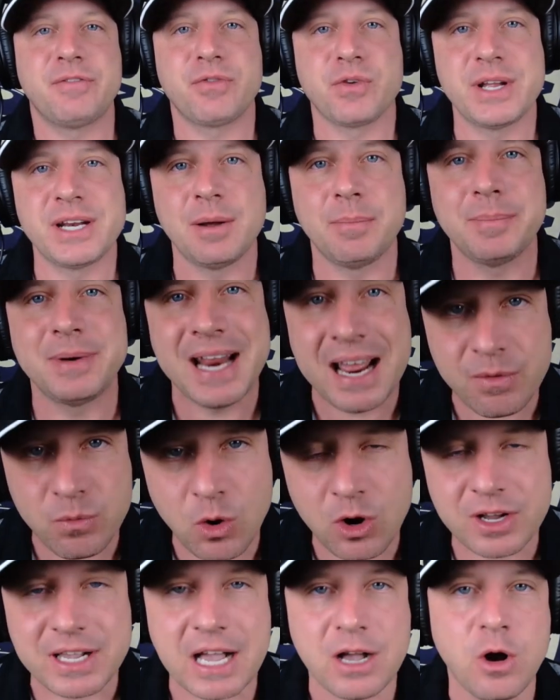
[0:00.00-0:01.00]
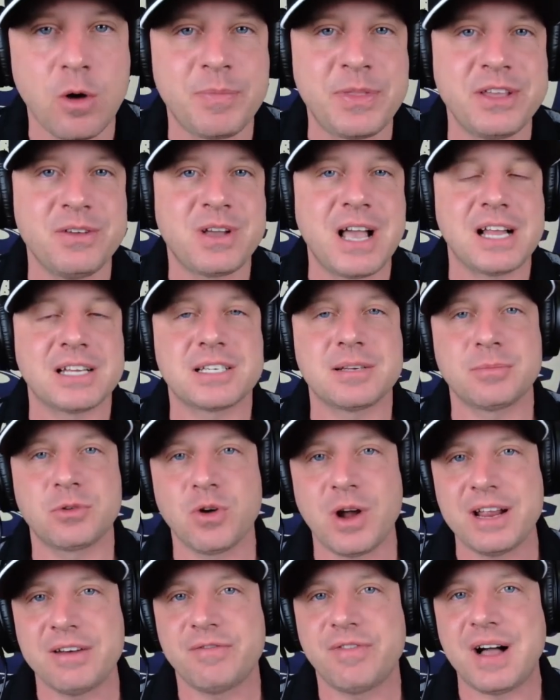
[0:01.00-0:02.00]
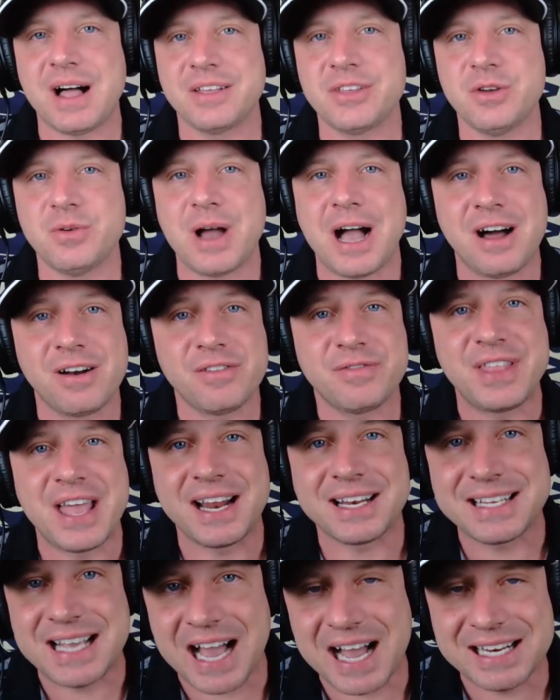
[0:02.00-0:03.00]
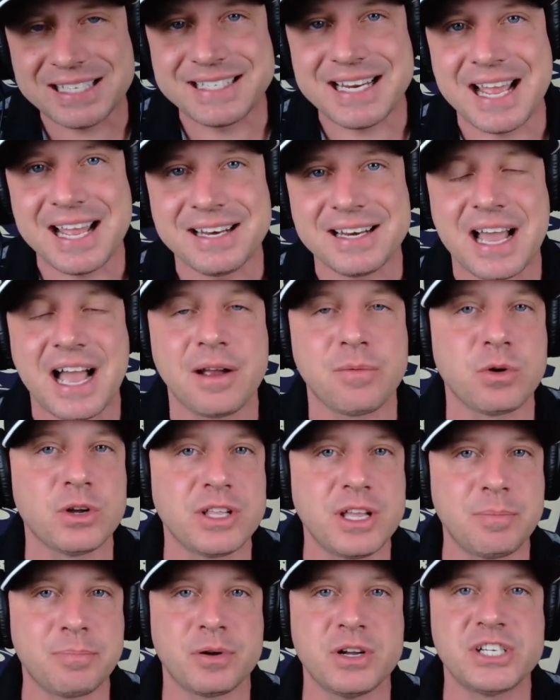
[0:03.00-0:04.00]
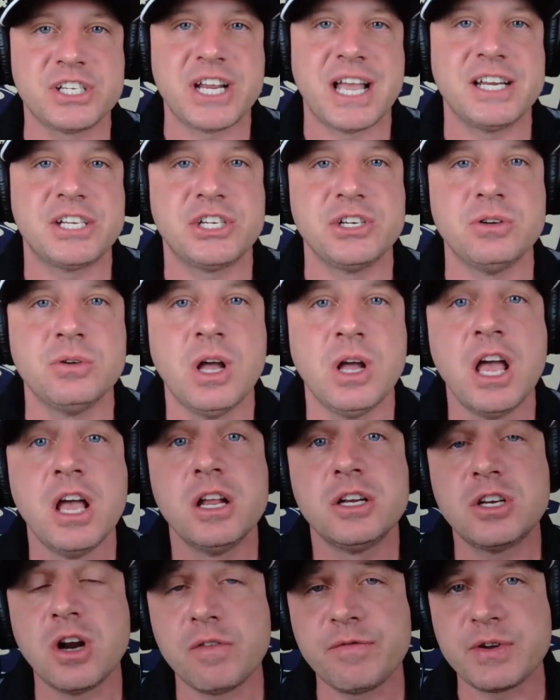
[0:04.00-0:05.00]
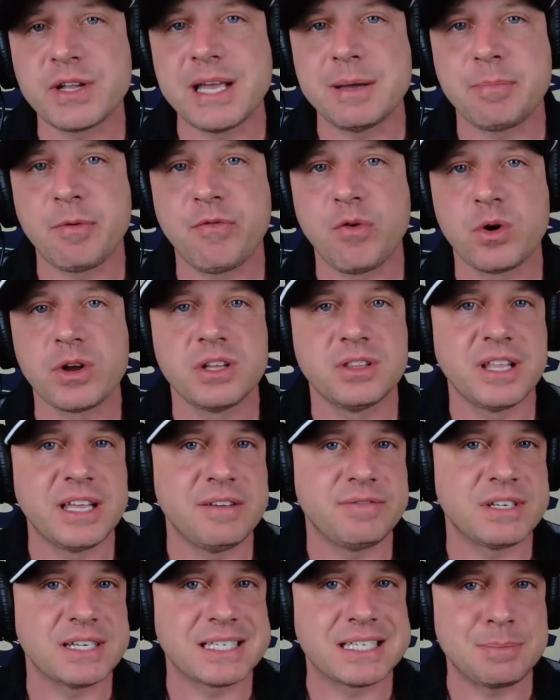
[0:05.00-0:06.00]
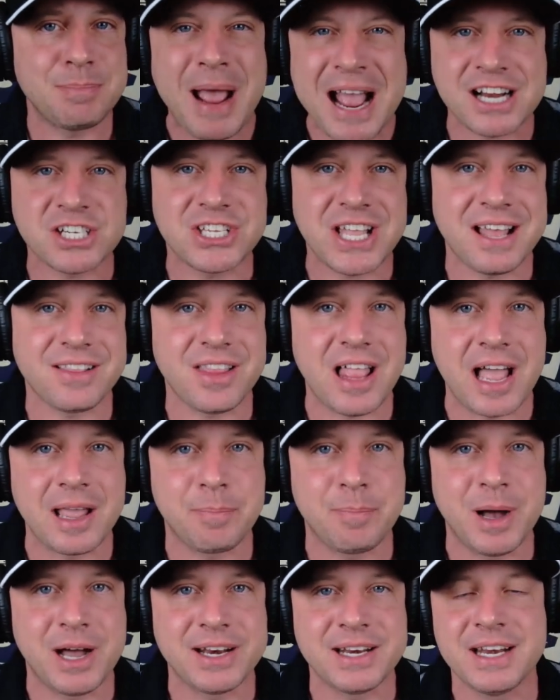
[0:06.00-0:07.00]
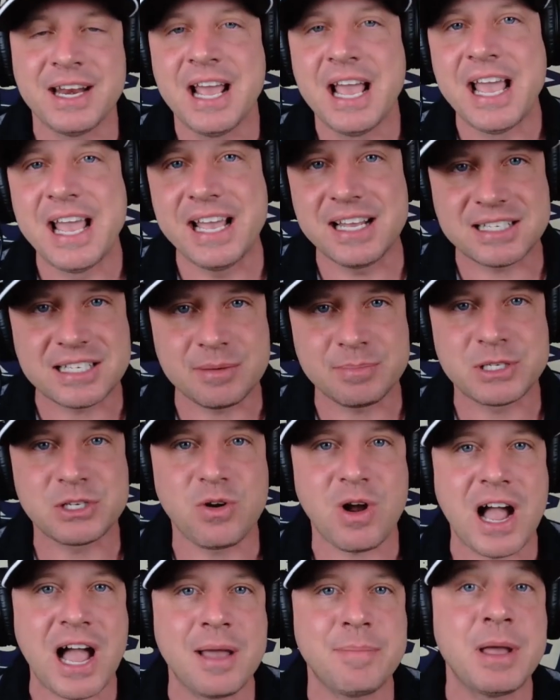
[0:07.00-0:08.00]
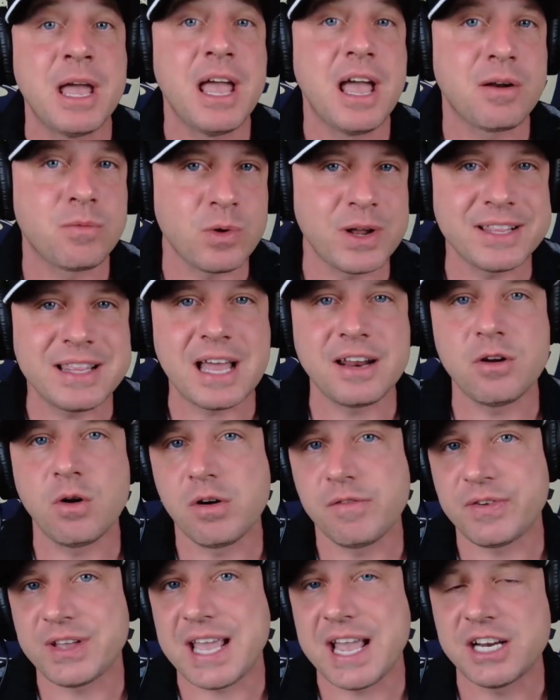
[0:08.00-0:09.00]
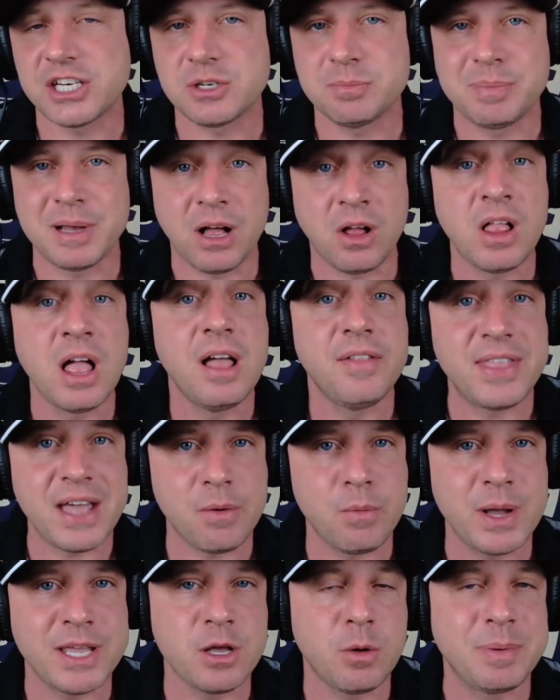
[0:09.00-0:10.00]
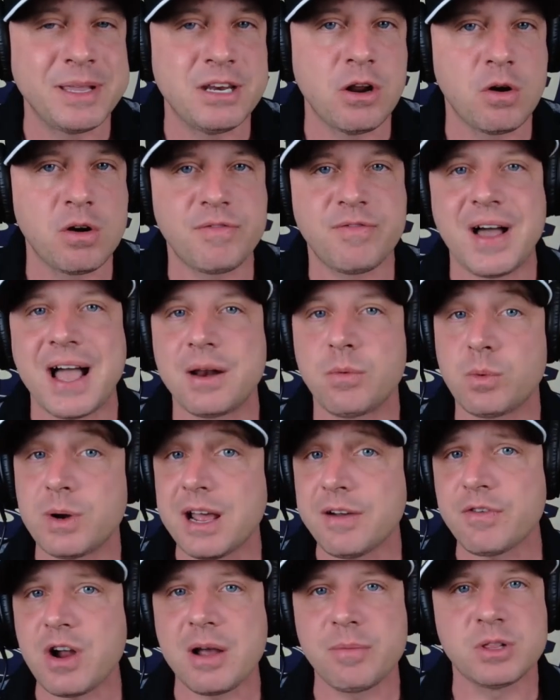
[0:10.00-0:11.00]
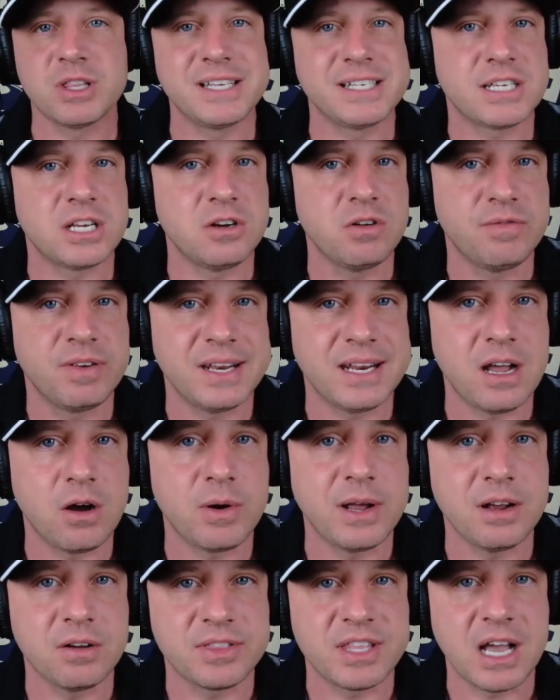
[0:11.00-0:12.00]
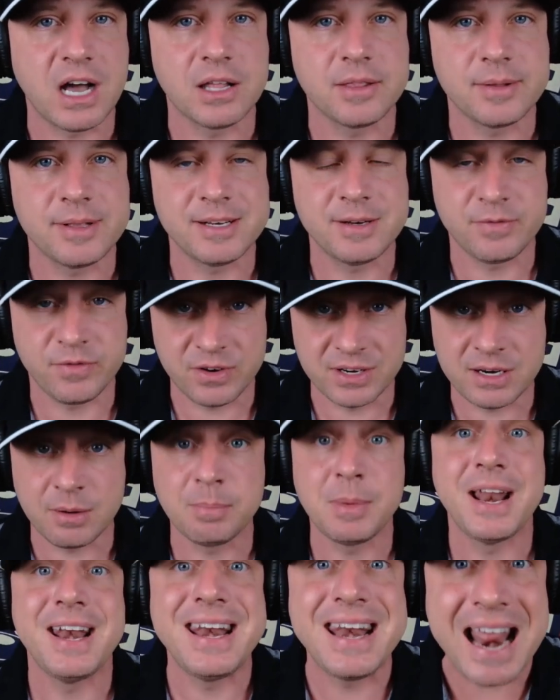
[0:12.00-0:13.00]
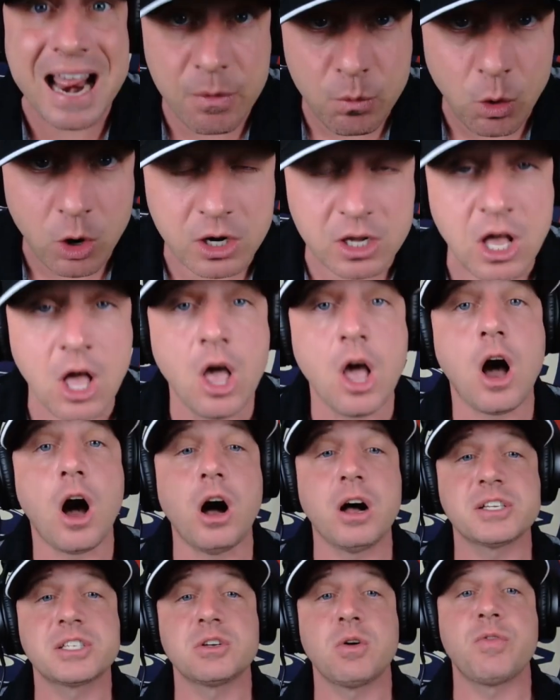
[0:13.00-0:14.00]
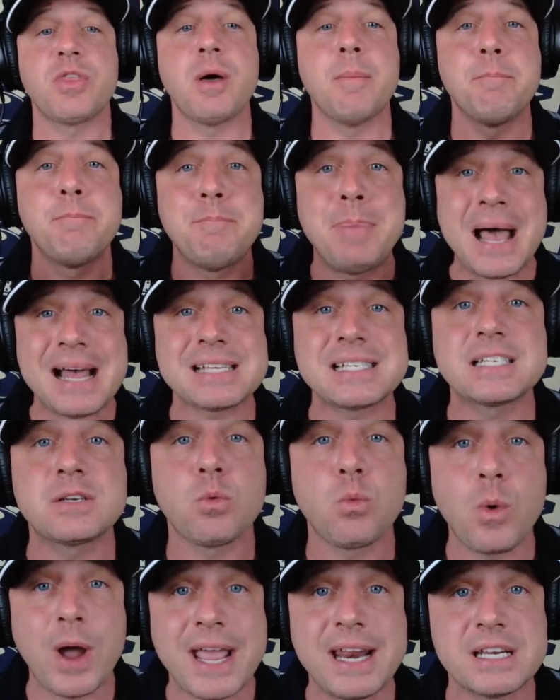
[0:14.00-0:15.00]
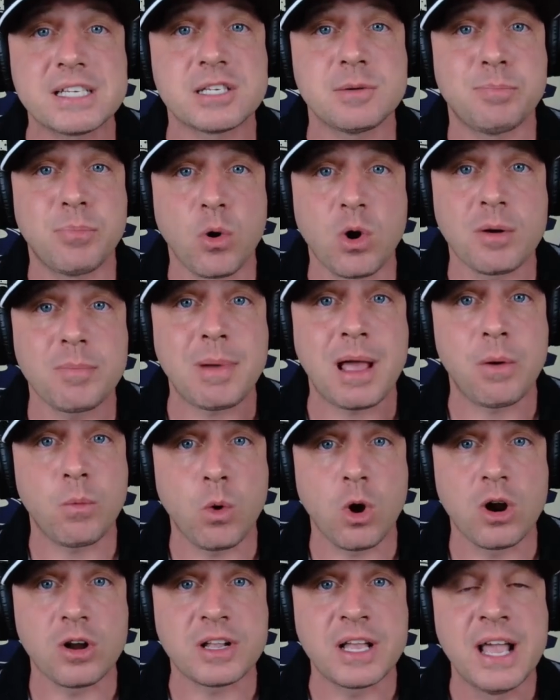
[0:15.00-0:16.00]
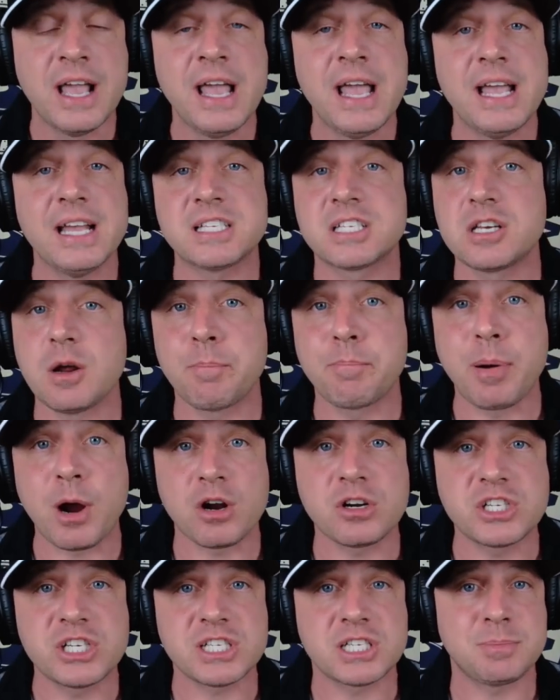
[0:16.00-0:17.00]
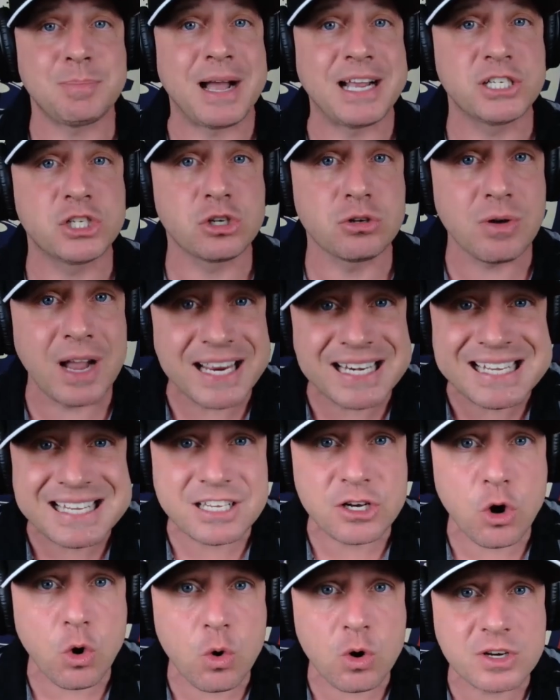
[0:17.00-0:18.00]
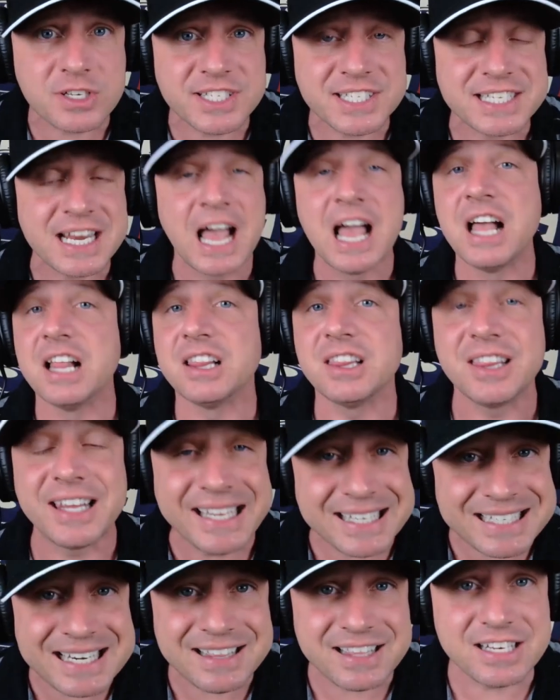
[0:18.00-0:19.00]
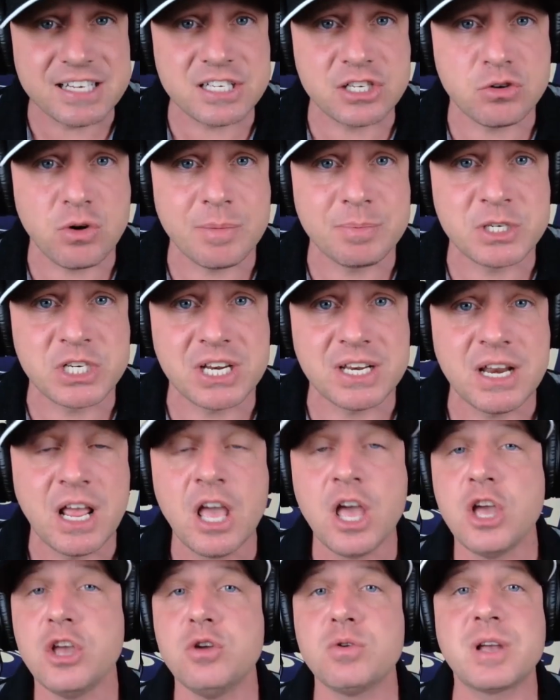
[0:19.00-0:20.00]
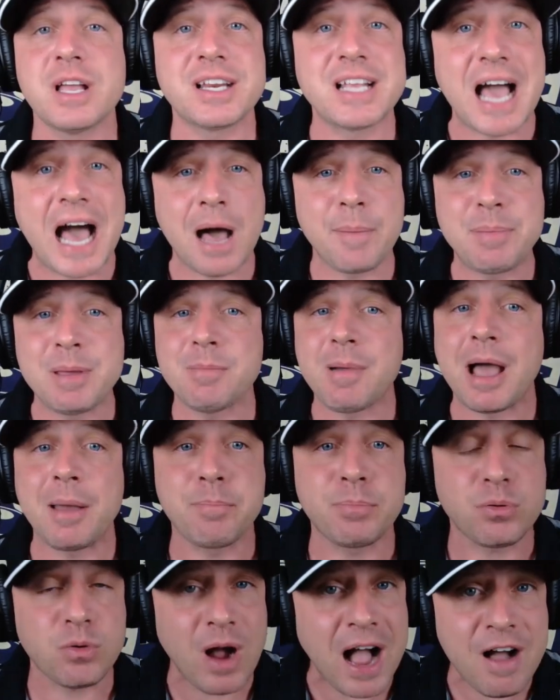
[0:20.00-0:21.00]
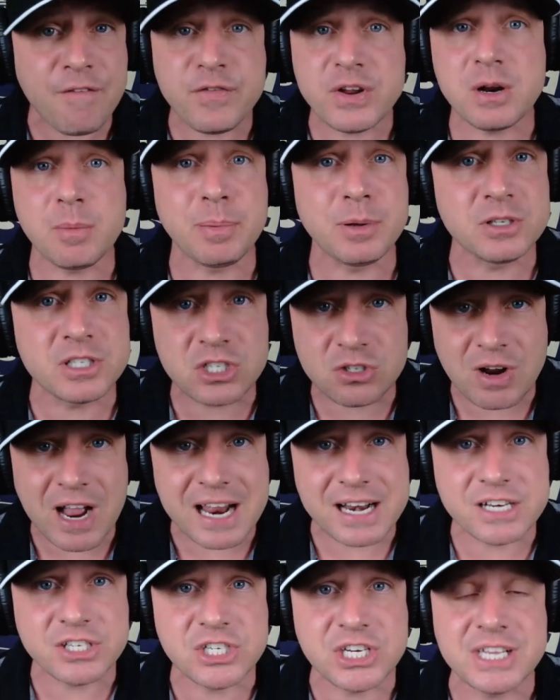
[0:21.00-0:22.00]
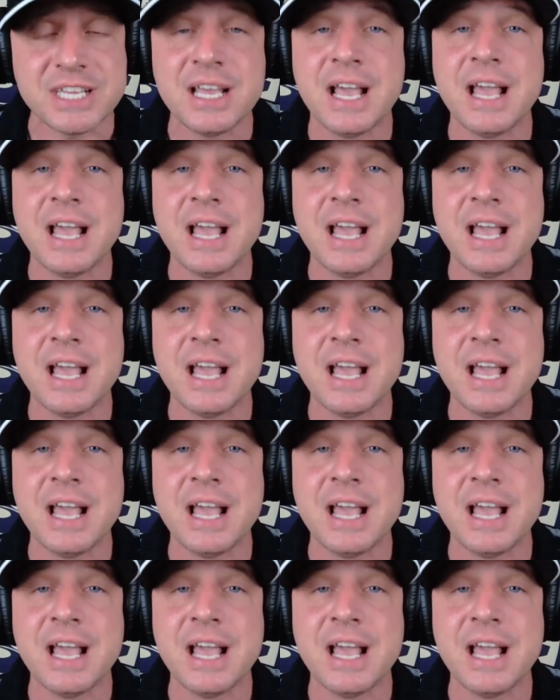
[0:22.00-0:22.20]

Freedom Network. I hope that you got some great value out of that content. I really appreciate you. Don't forget before you leave to smash that like button, hit subscribe, and ring that notification bell. That way you'll be notified whenever I release a new video here at the Unlimited Freedom Network. Also, the best way to support my work is to purchase my trading course, linked in the description. You can copy my profitable strategy.